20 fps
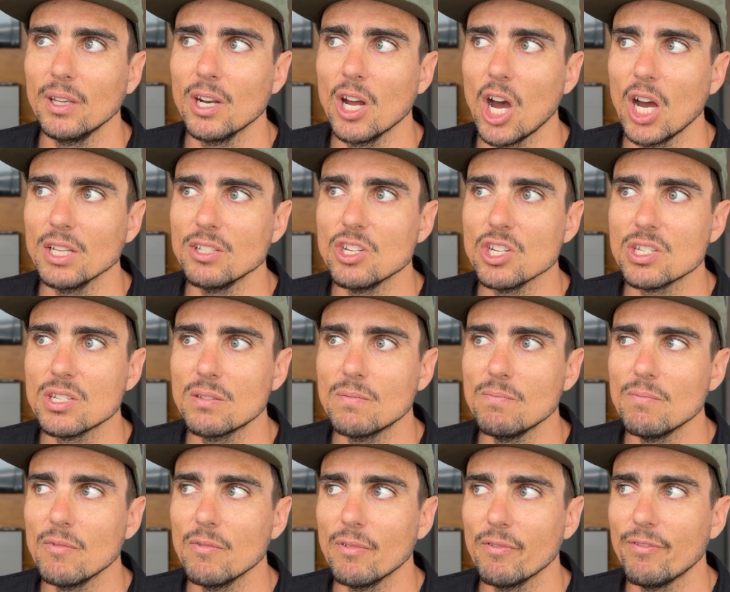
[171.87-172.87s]
I just
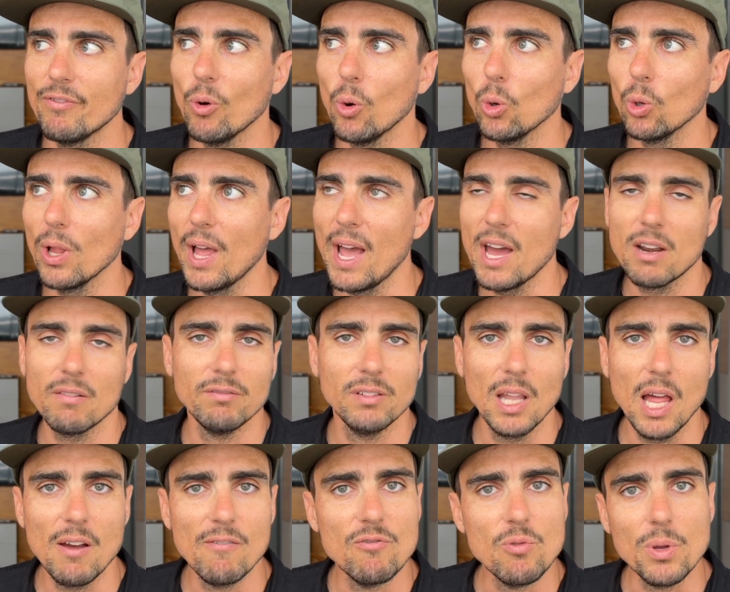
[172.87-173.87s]
fall out of
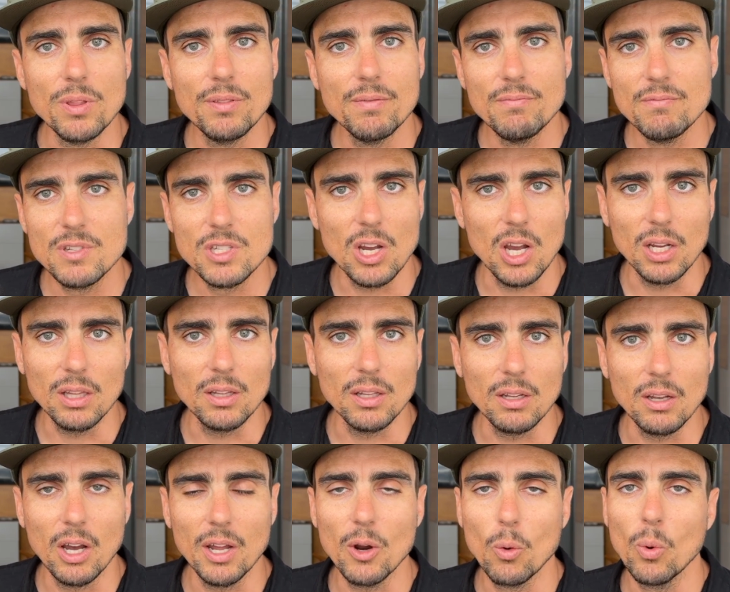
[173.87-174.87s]
love with
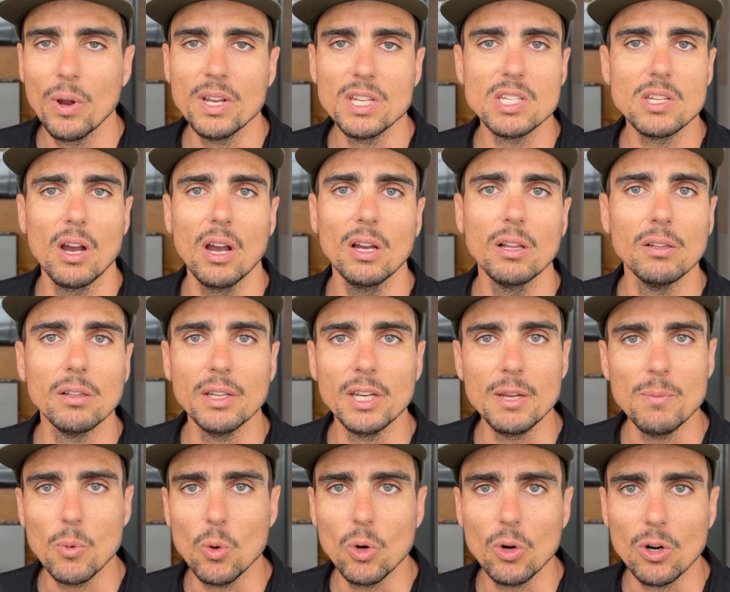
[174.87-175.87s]
cycling. I don't want to cycle
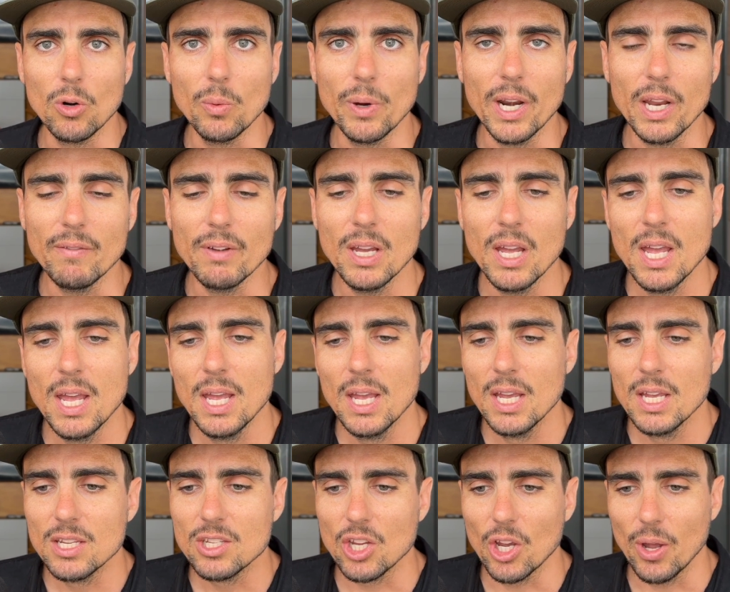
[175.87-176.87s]
anymore or whatever.
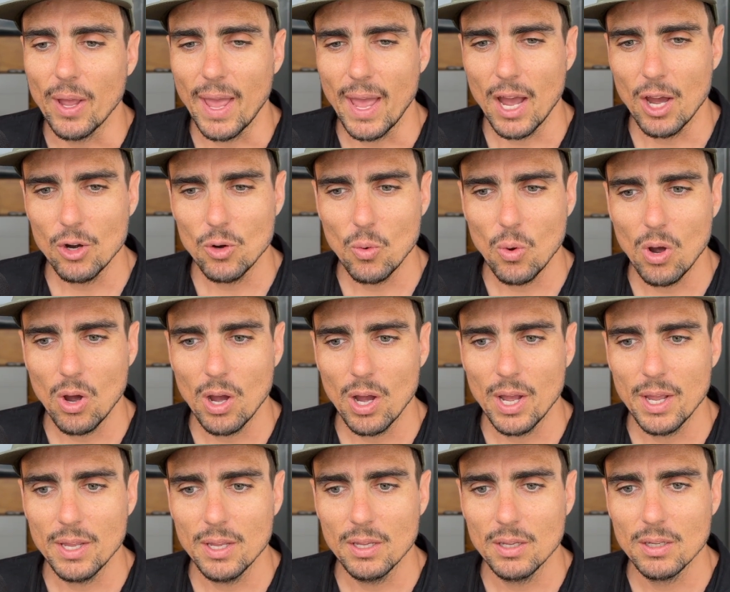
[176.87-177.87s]
So how do
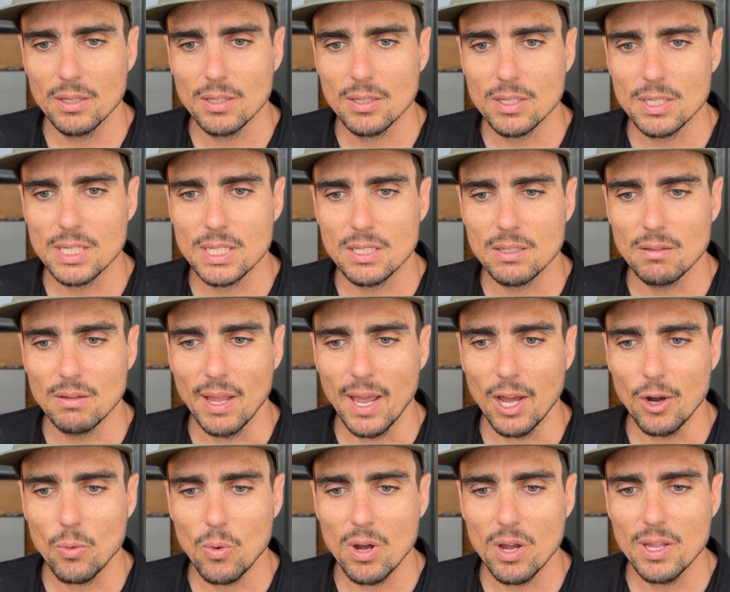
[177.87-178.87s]
I
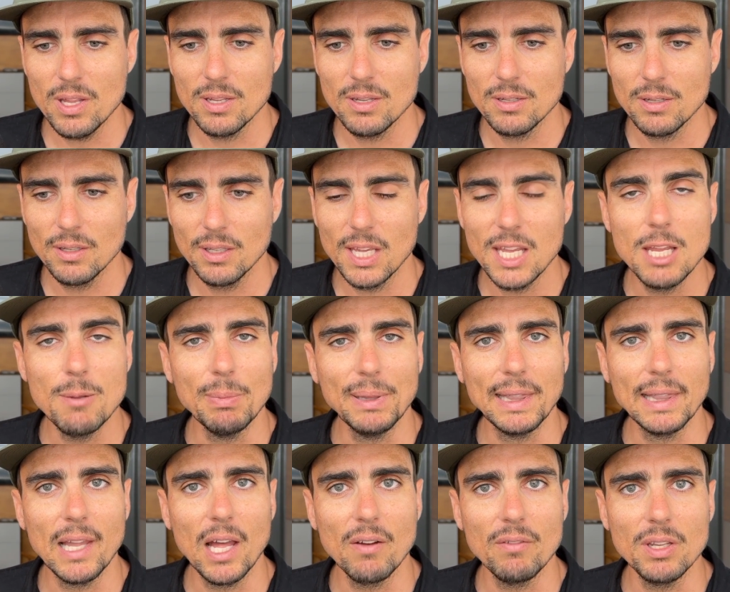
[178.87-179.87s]
keep
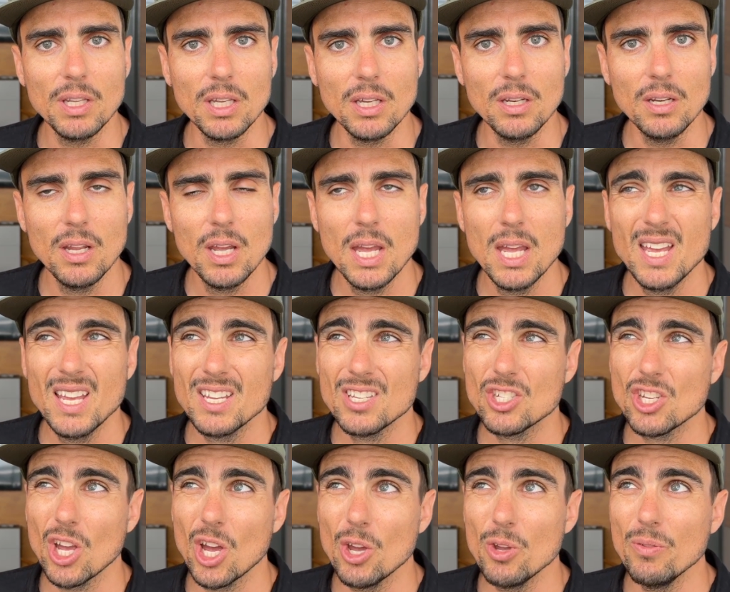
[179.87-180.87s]
loving it?
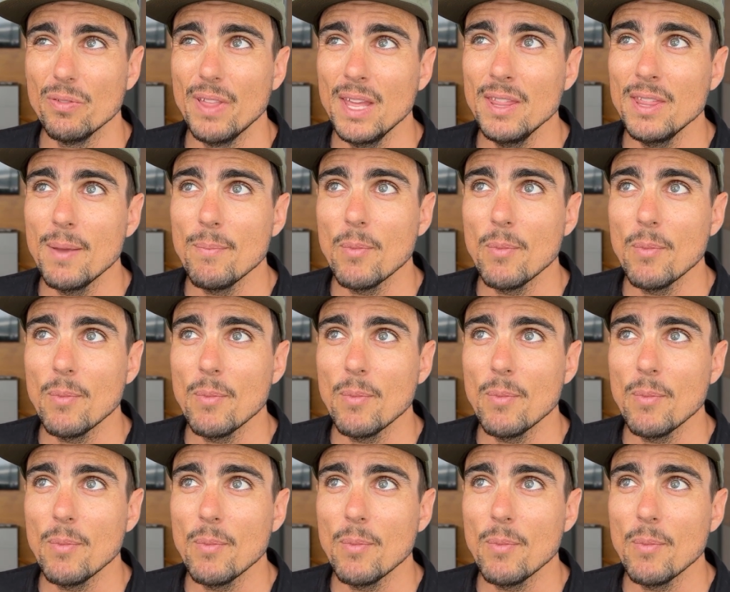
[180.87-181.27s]
So then there